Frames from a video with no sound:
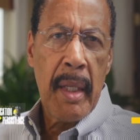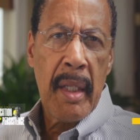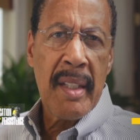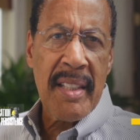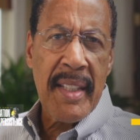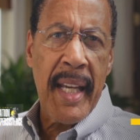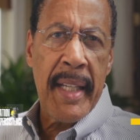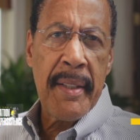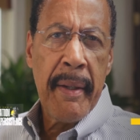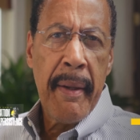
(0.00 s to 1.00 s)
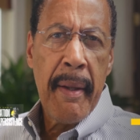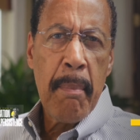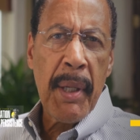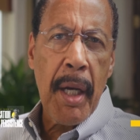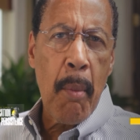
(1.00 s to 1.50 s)
Instead,
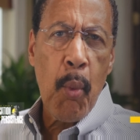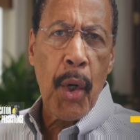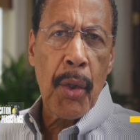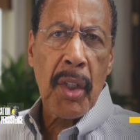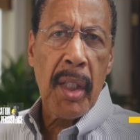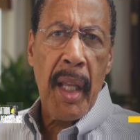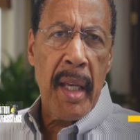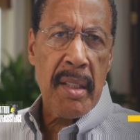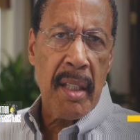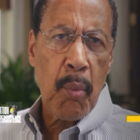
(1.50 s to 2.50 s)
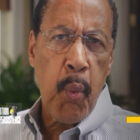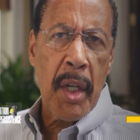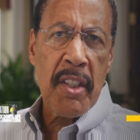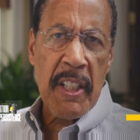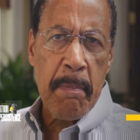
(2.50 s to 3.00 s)
Become world-class at
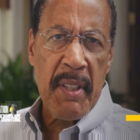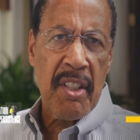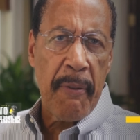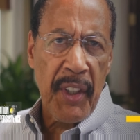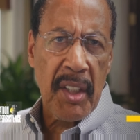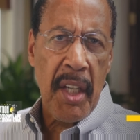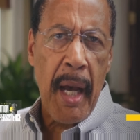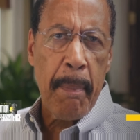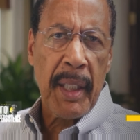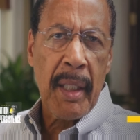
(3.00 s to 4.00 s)
one specific topic.